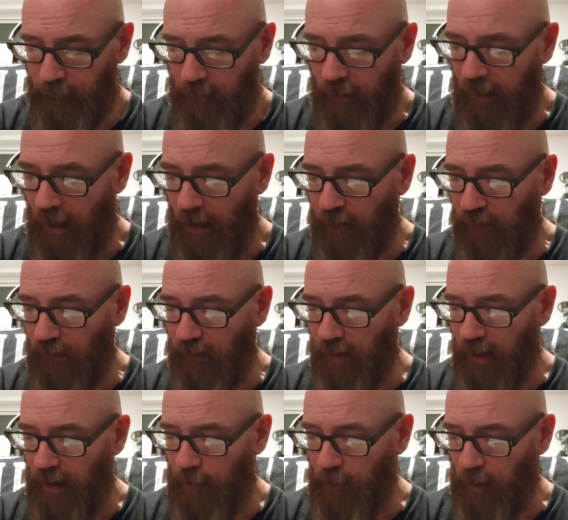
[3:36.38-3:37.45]
And God said to
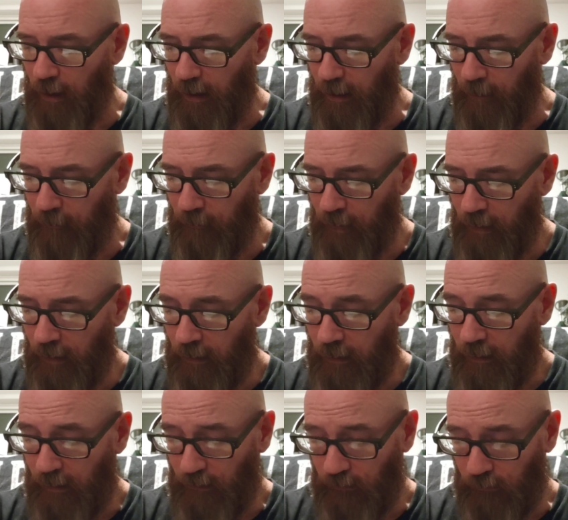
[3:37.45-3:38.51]
Abraham,
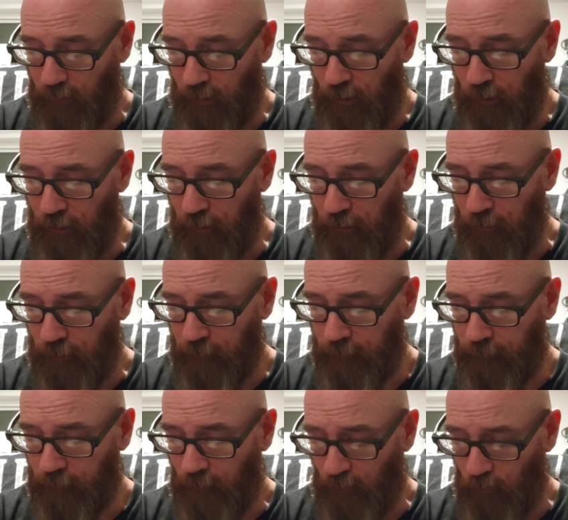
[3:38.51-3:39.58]
"As for you,
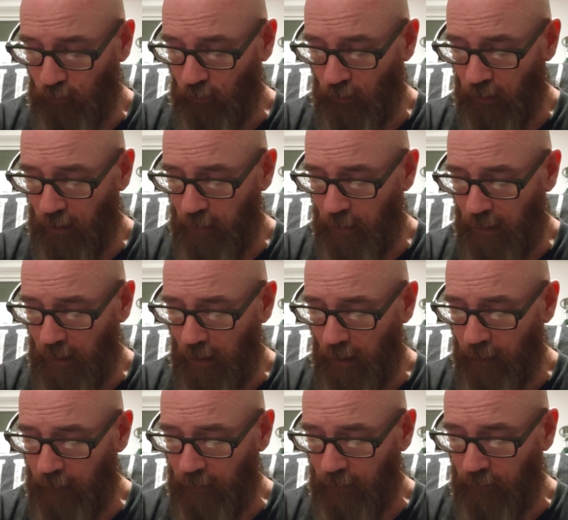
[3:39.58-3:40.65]
you shall keep my
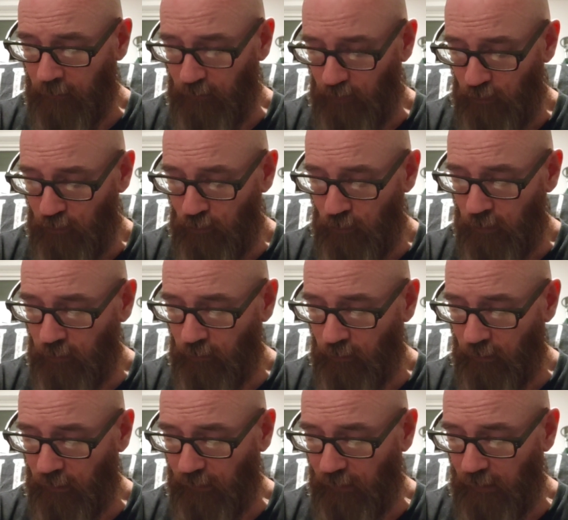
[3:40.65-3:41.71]
covenant, you and your
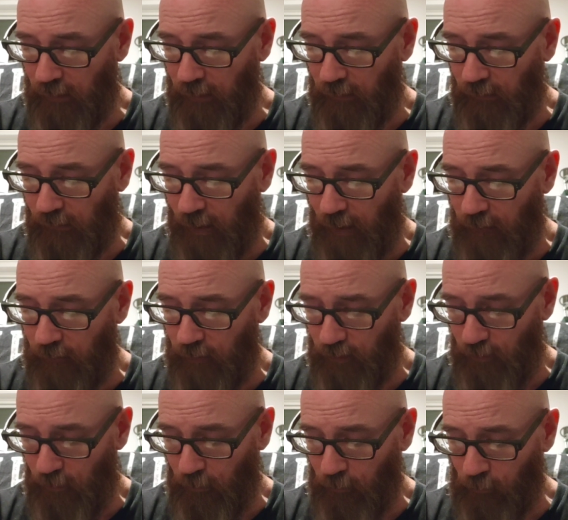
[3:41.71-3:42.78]
descendants after
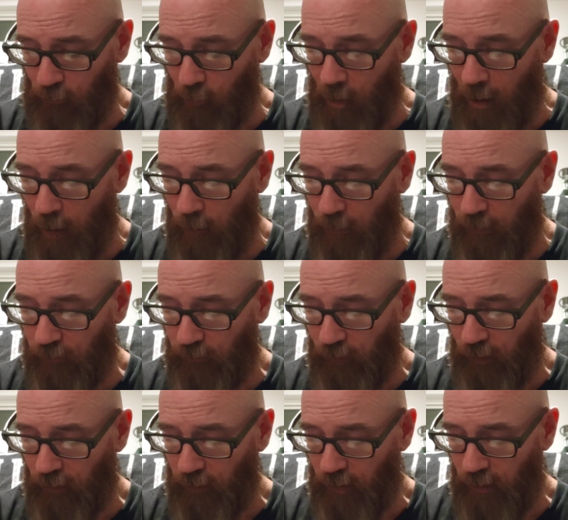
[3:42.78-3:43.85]
you throughout their
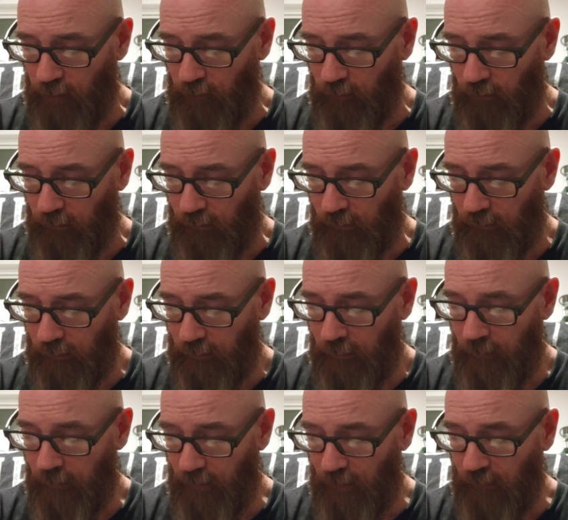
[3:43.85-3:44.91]
generations.
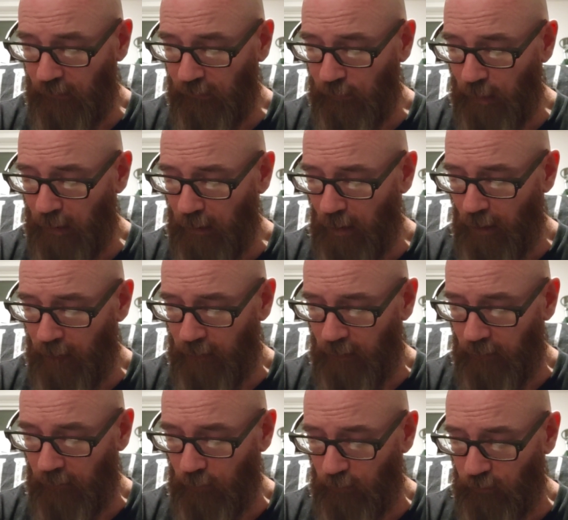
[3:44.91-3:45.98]
This is my
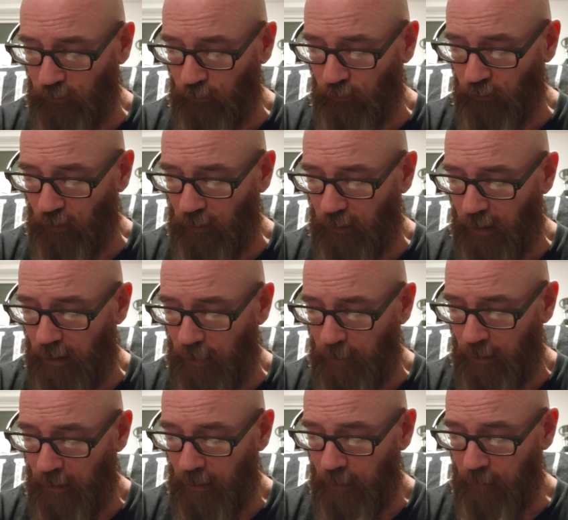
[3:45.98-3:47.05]
covenant which you shall keep,
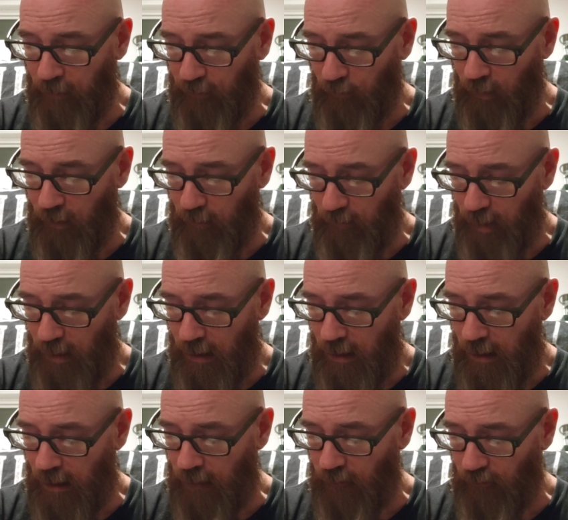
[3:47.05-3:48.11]
between
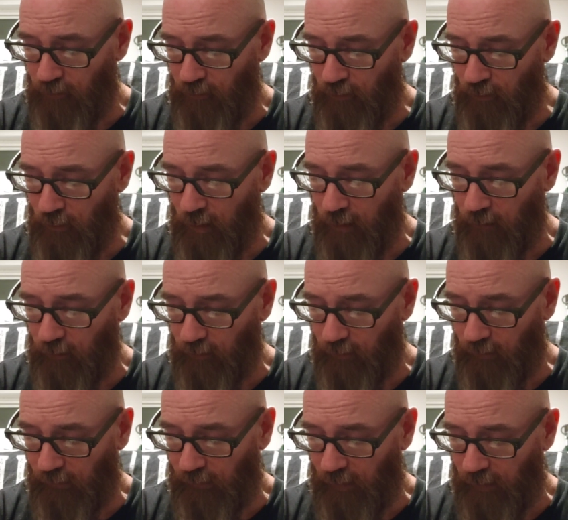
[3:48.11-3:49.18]
me and you and your
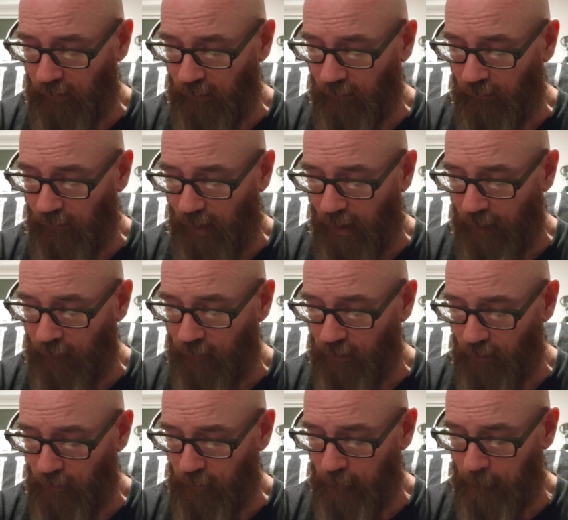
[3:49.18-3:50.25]
descendants after
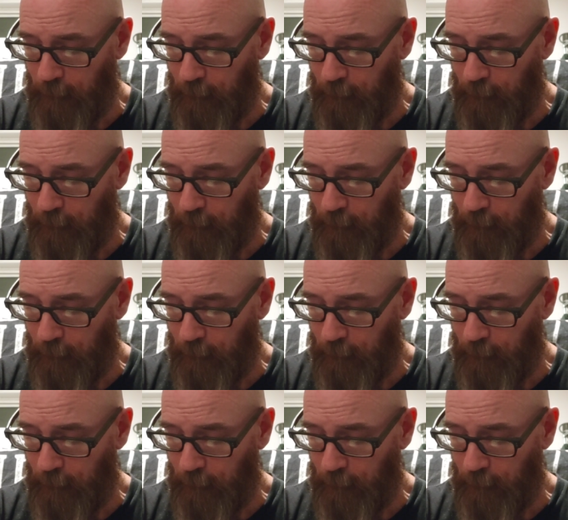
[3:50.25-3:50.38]
you.